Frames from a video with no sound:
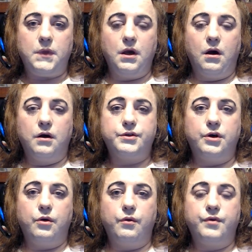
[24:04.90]

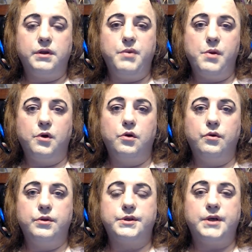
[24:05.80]
Also, for the people who
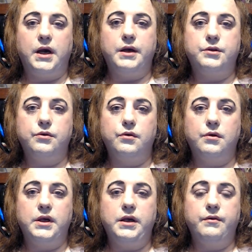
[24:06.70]
decide to
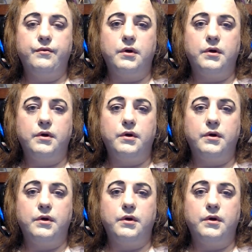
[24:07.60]
leave,